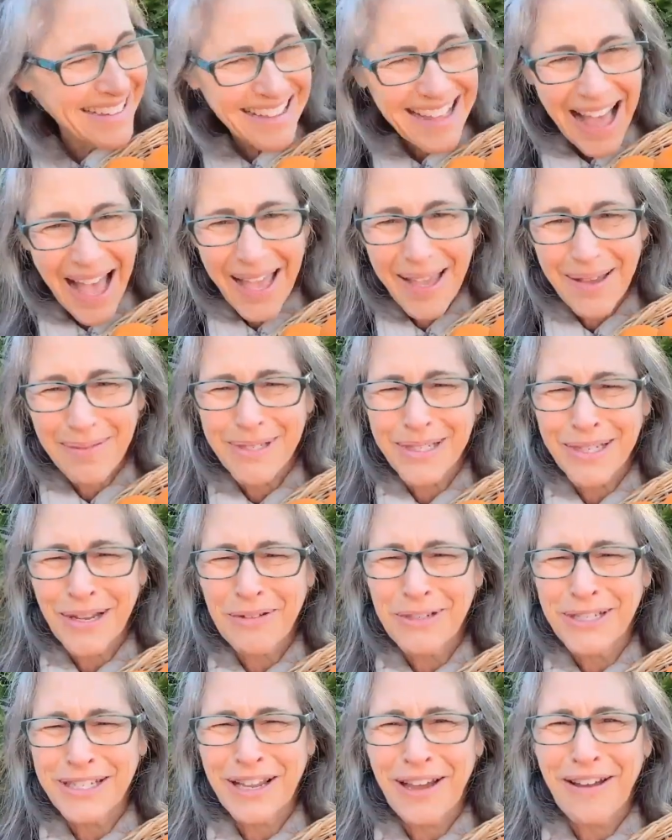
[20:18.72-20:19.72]
I am so
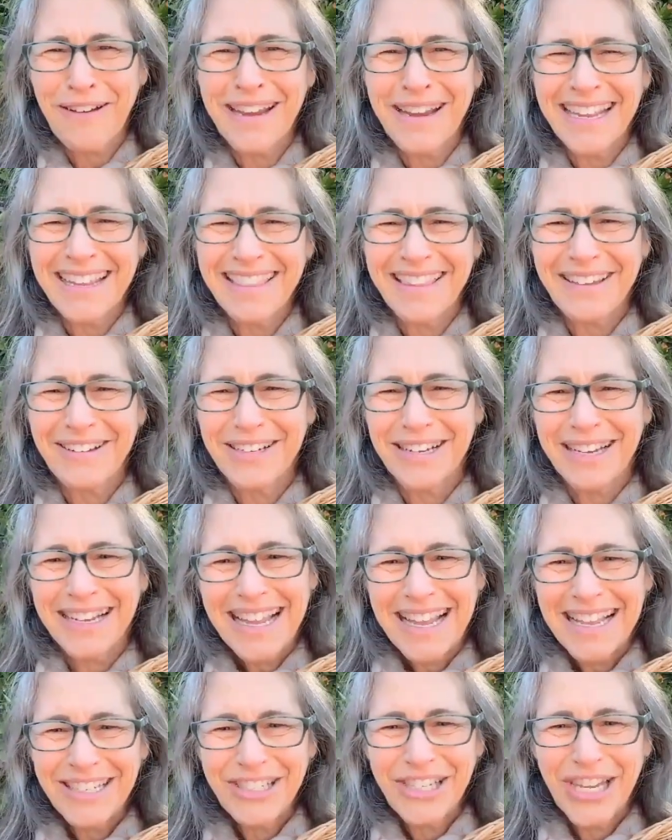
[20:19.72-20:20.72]
sorry. They're
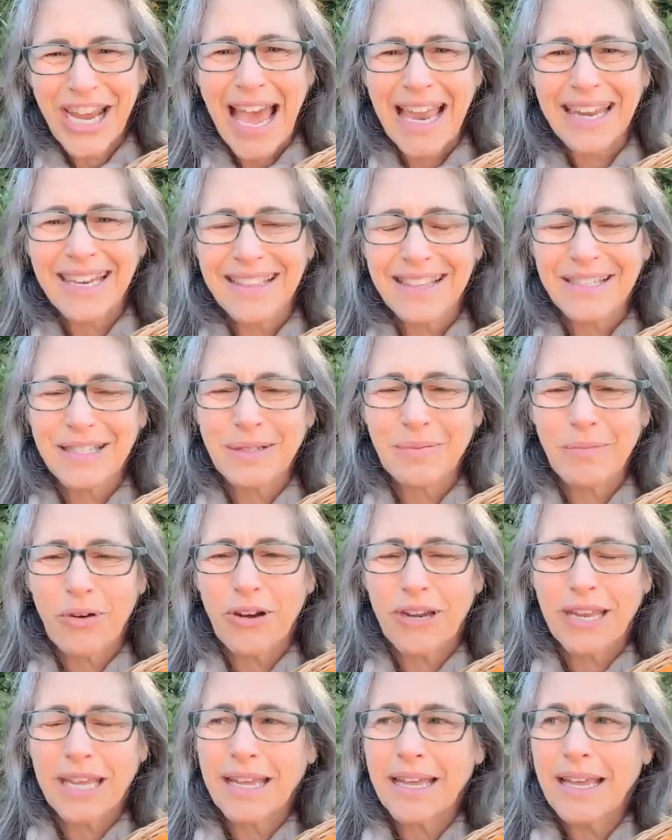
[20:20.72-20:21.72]
chatty this
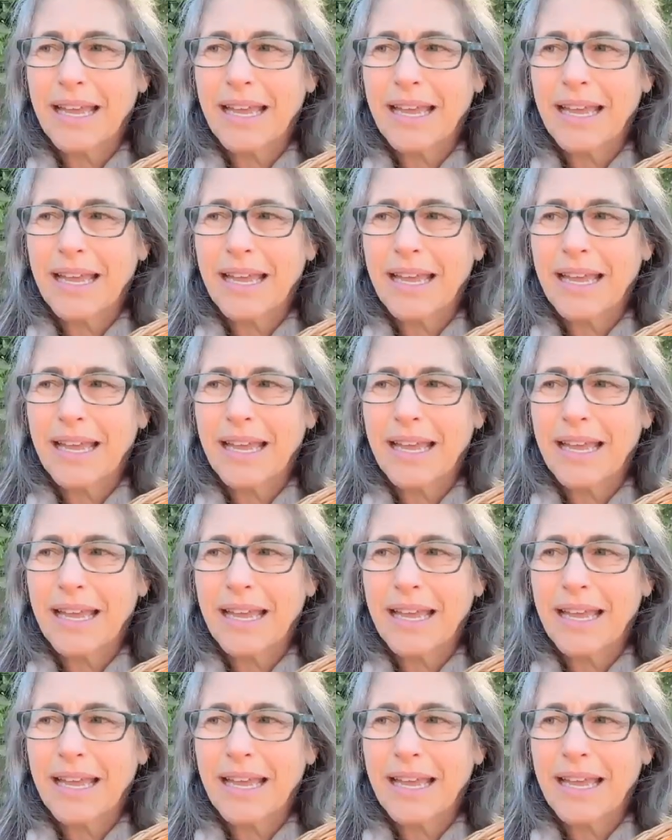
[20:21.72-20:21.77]
morning.